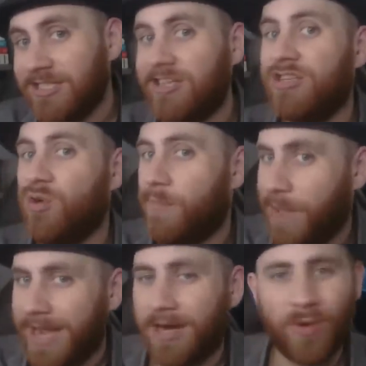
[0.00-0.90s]
to do a
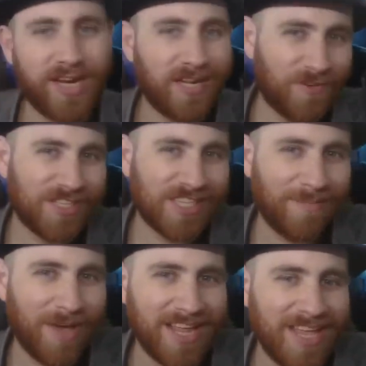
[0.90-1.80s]
beta reading for
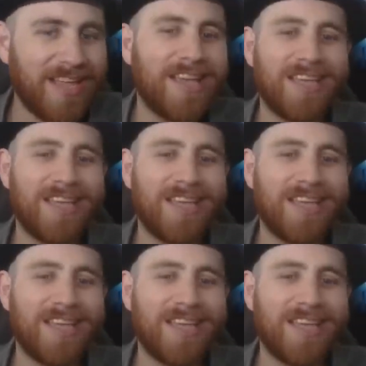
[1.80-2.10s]
somebody,